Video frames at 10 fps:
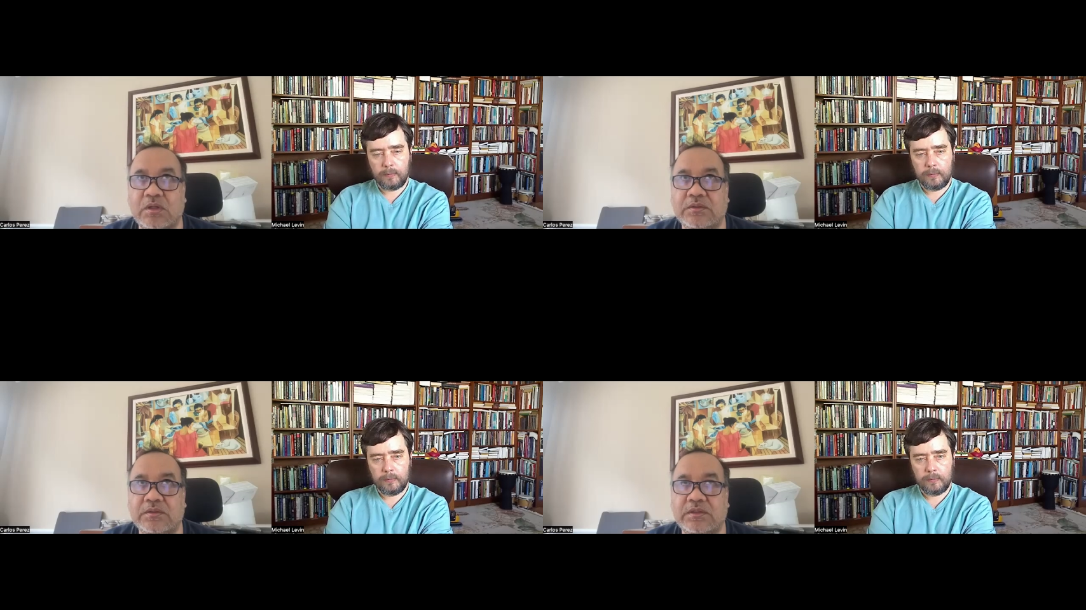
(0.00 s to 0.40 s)

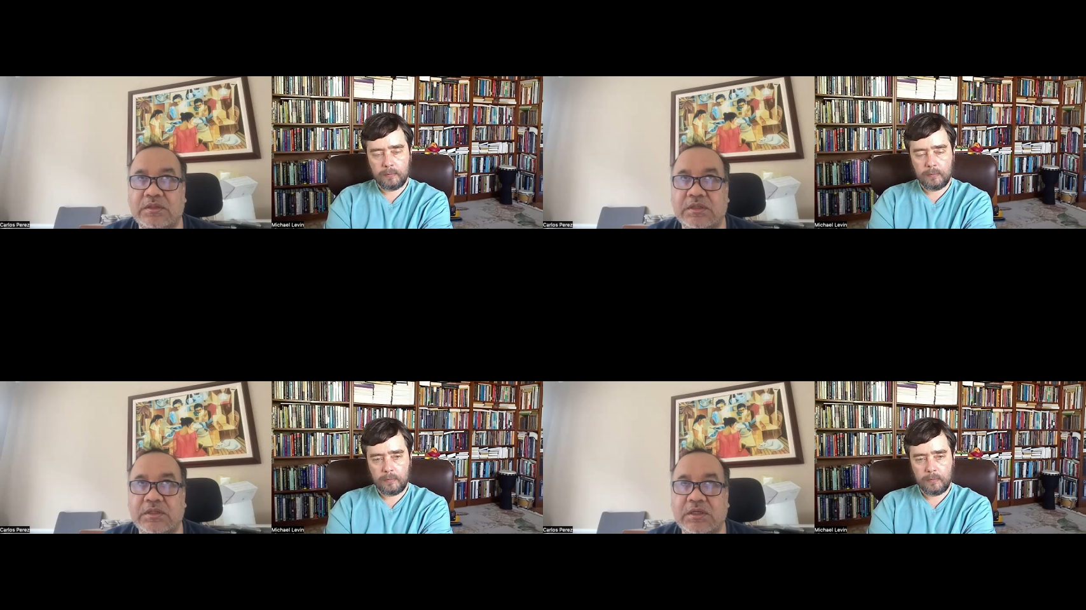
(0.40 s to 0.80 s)

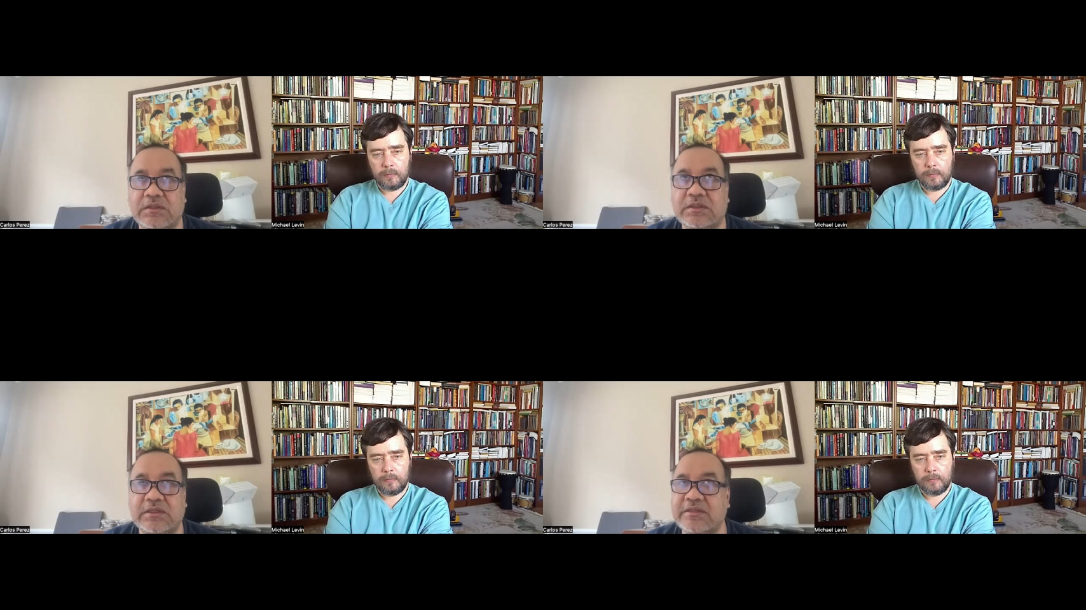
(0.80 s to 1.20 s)
Speaker 1: the
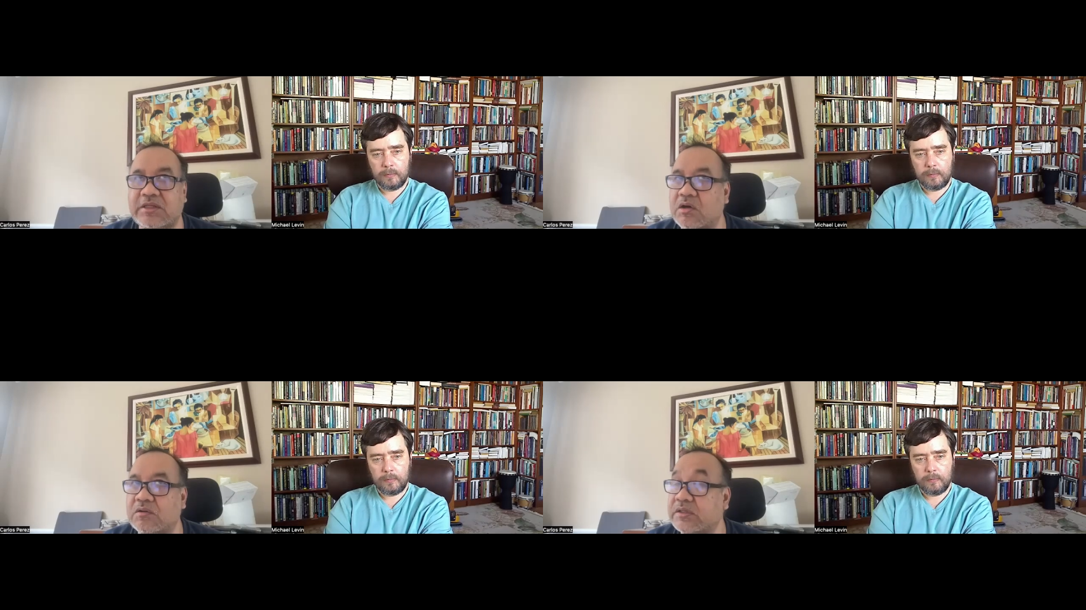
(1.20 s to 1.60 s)
the the
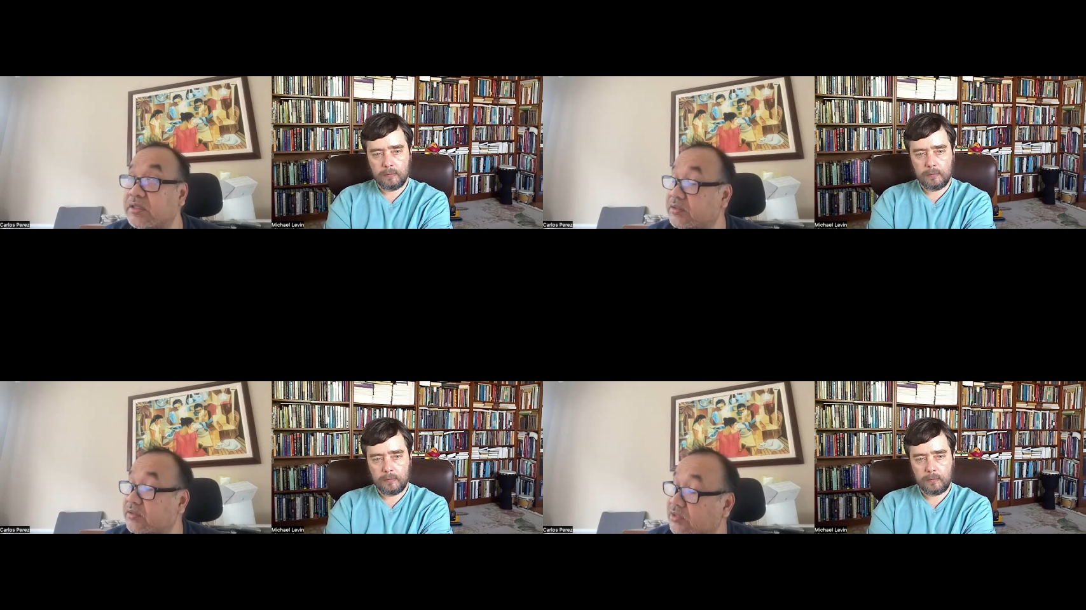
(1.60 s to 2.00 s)
only
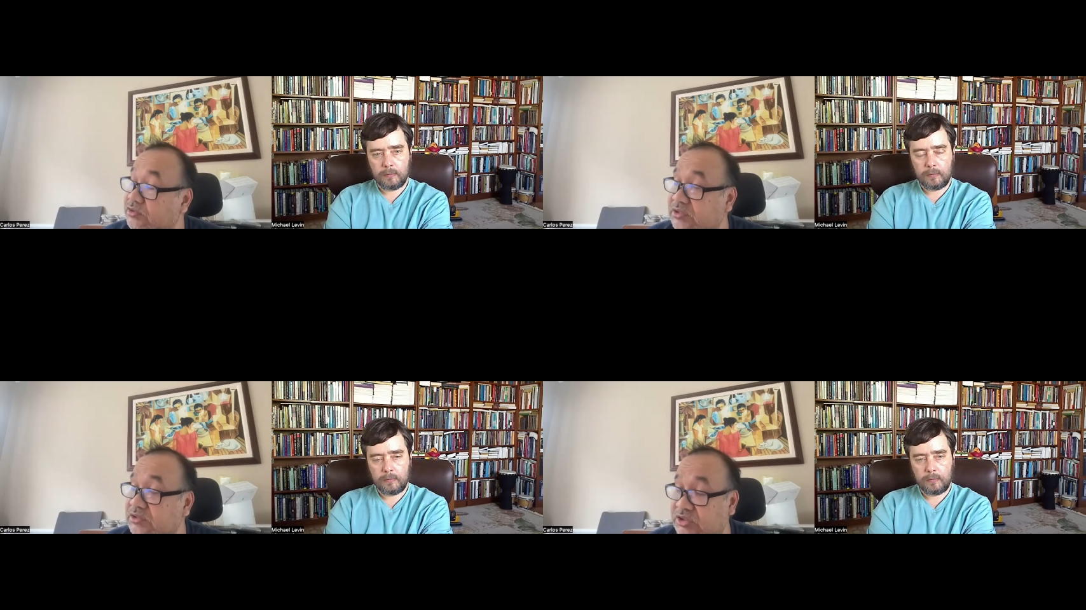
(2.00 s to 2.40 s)

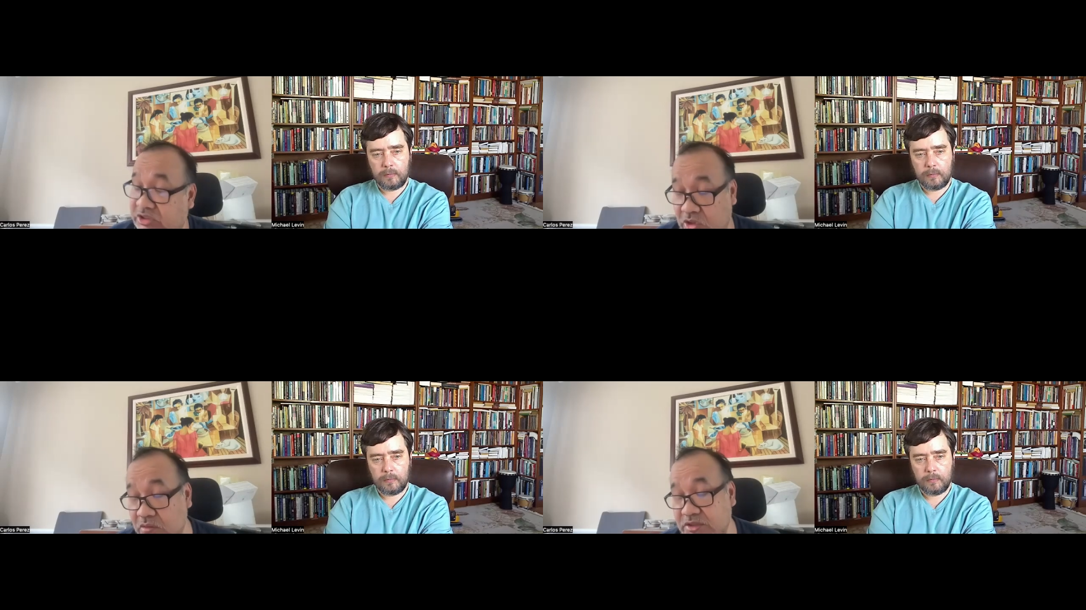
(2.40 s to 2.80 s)
intelligence, the
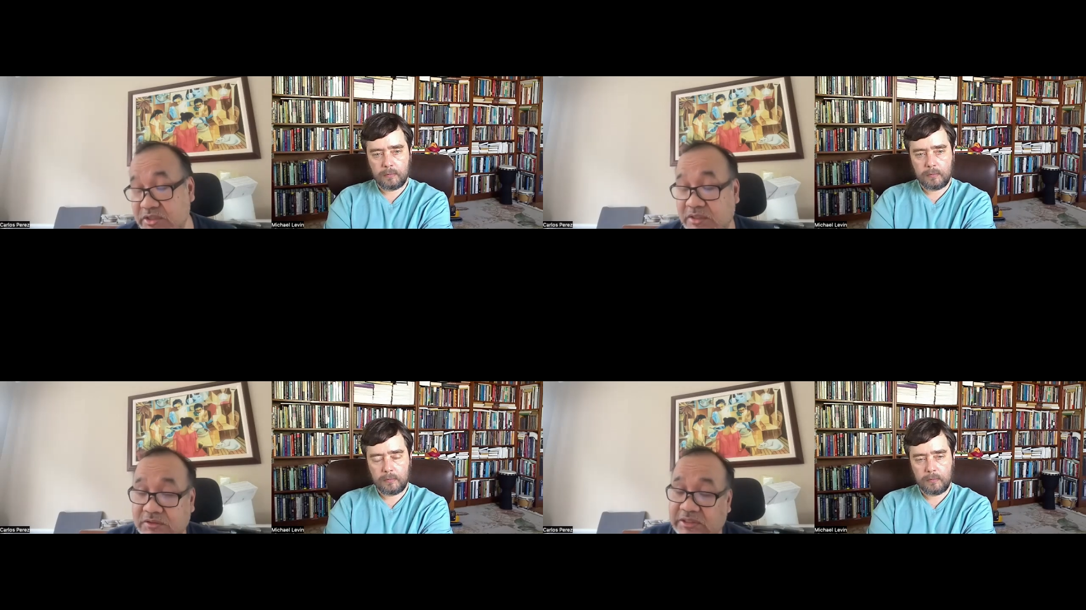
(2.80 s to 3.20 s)
only
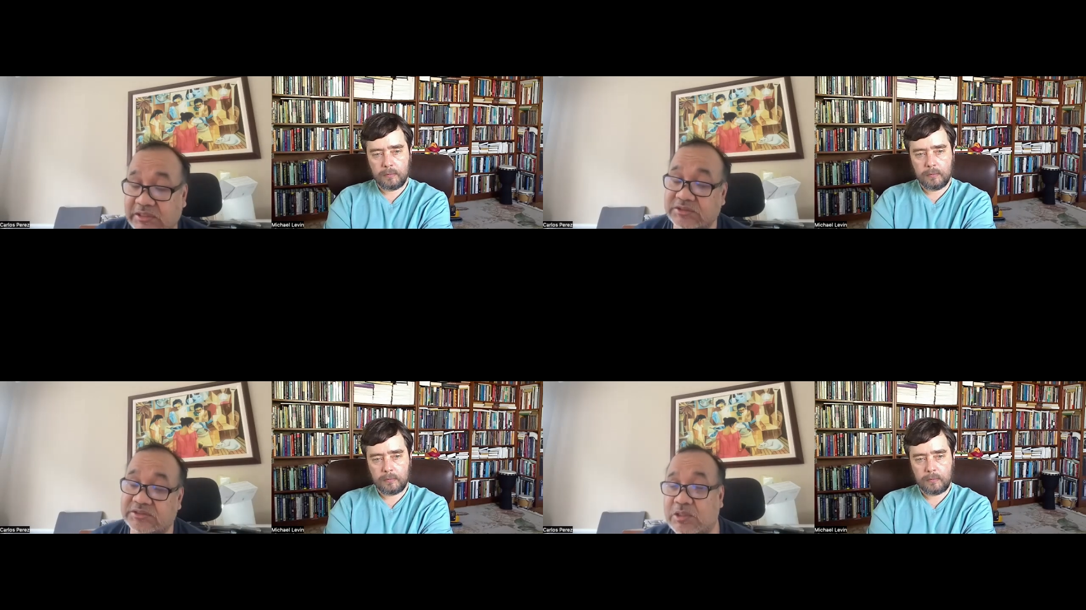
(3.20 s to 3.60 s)
general
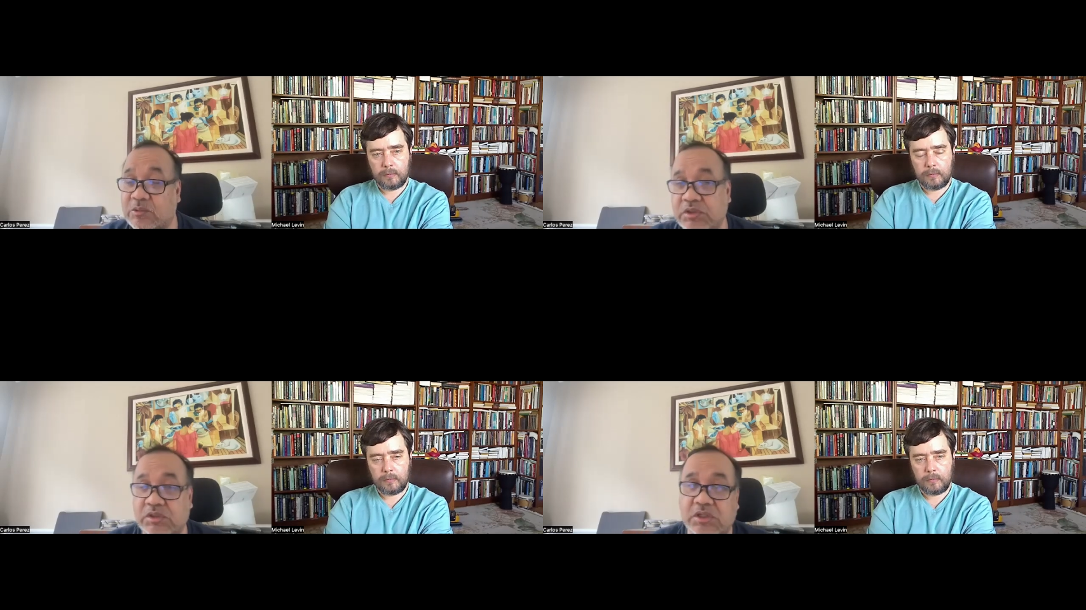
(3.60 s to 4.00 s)
intelligence that
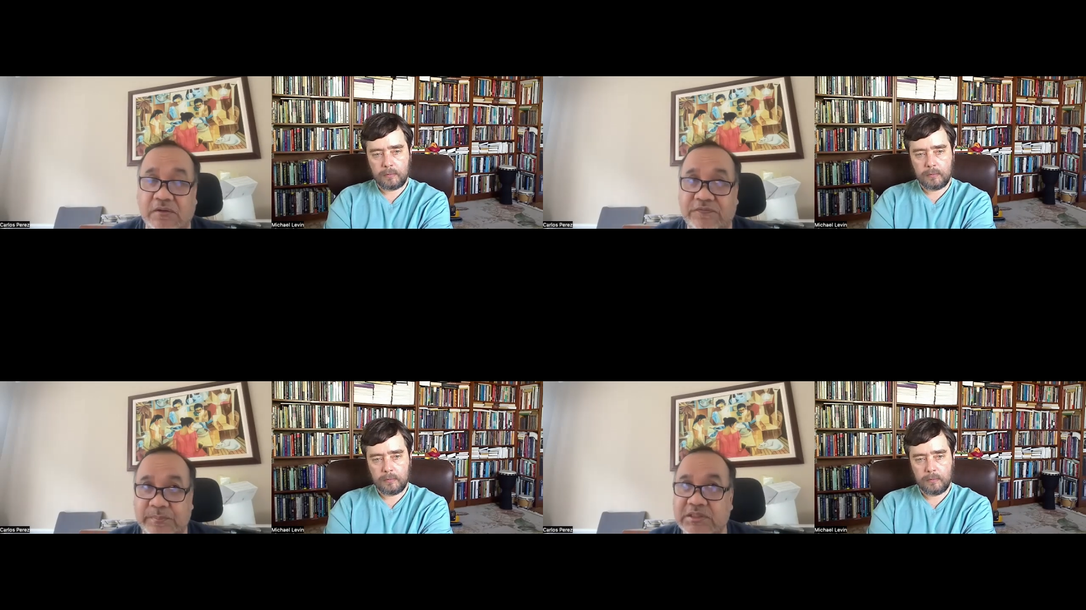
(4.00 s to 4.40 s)
we are
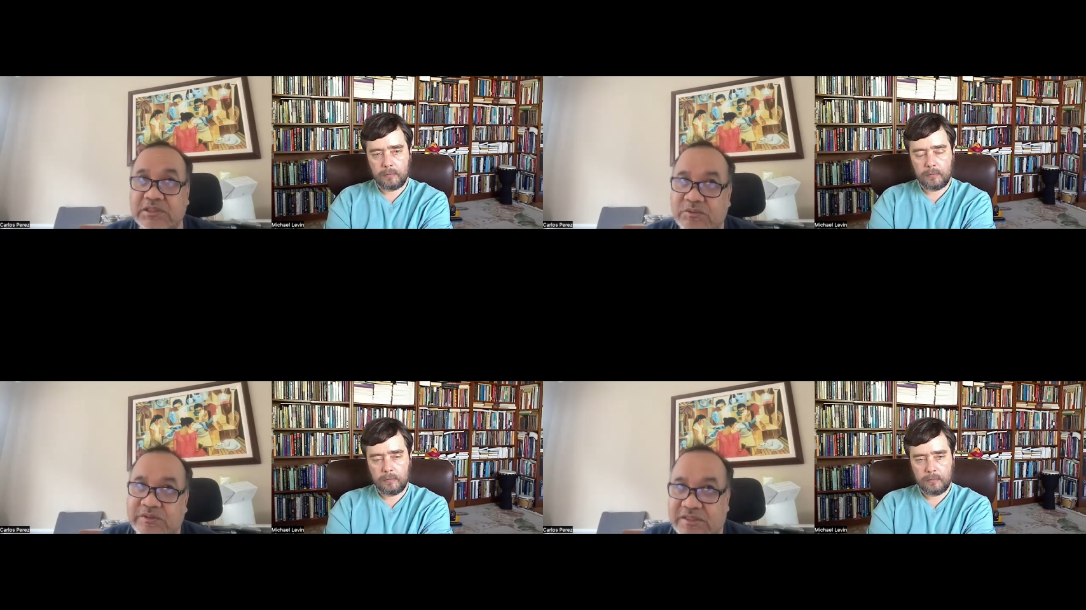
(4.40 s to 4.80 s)

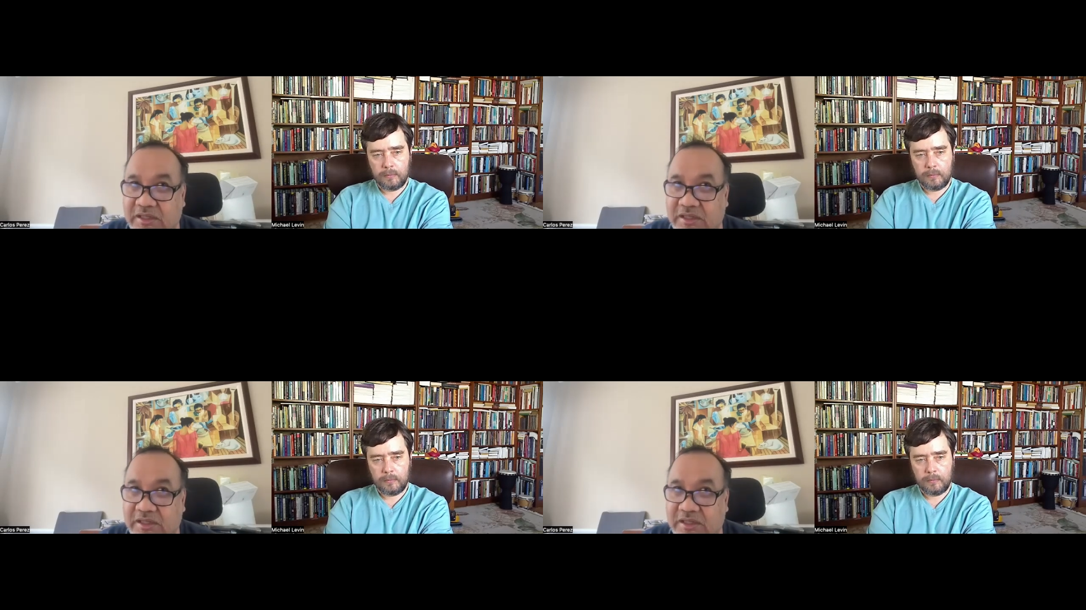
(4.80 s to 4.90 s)
familiar with